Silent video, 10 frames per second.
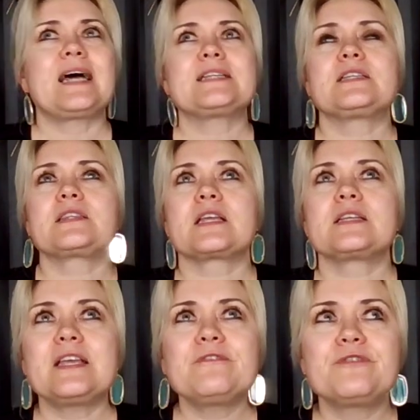that
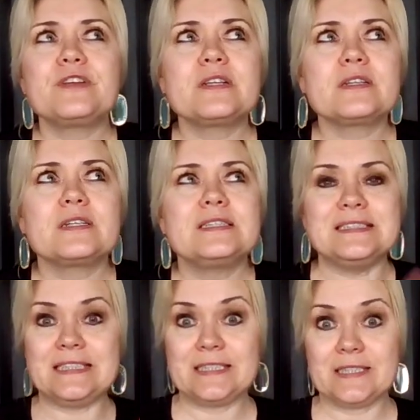they feel
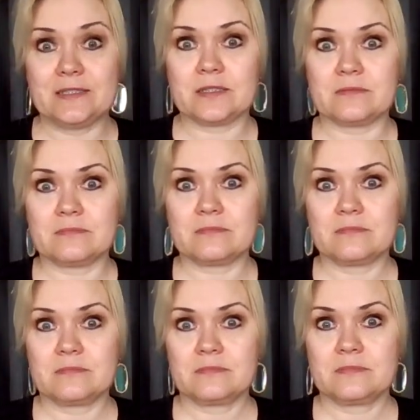needed
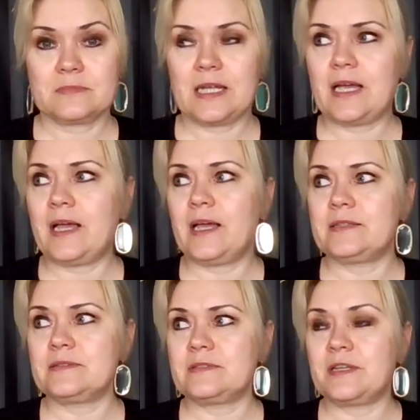
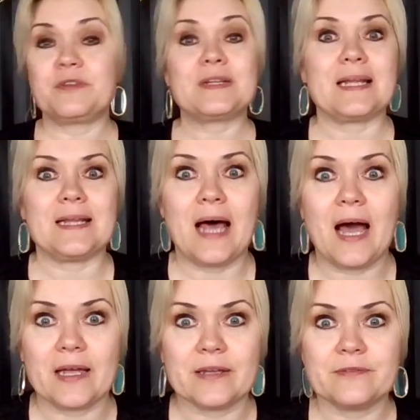and they feel
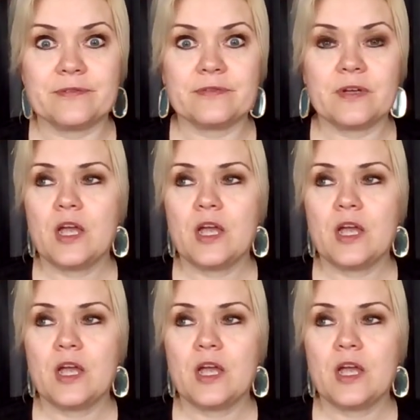alive.